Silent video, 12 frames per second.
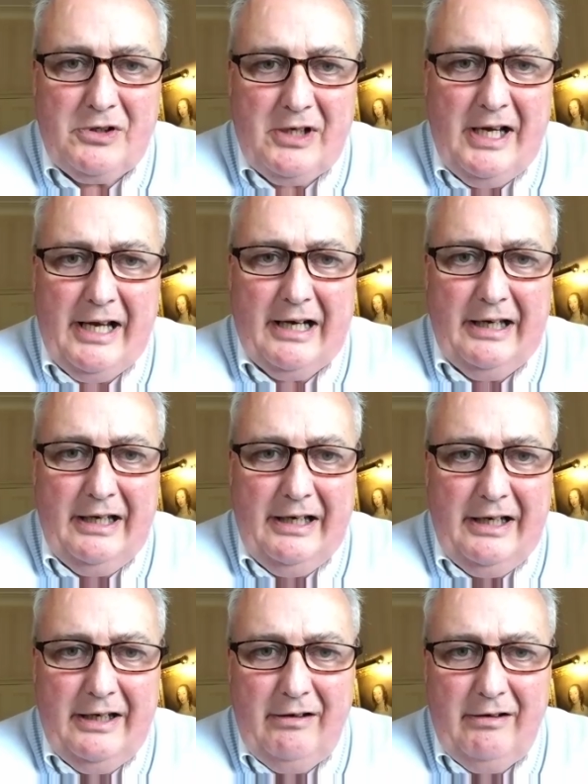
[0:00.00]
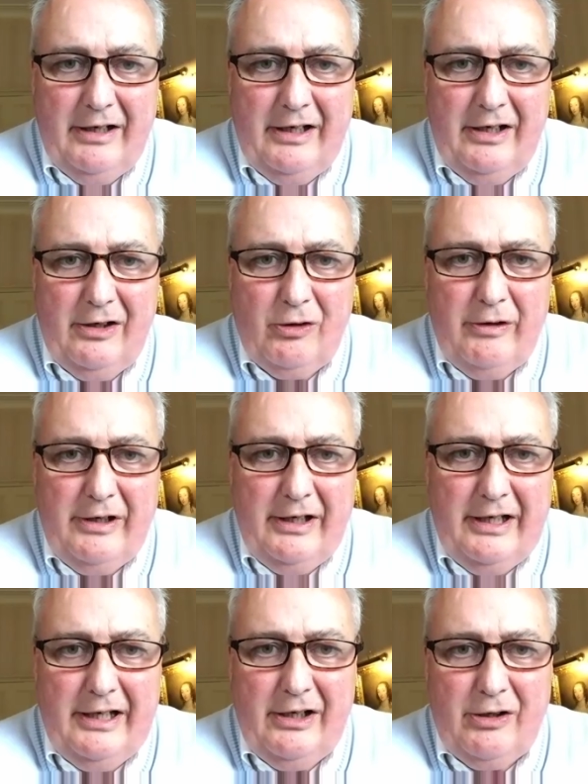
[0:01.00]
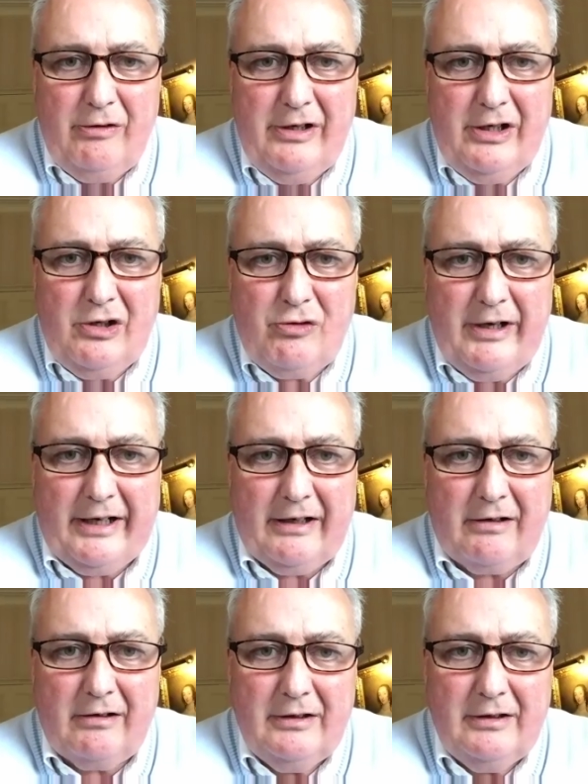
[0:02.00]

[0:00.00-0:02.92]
sadly, he enjoyed his drink,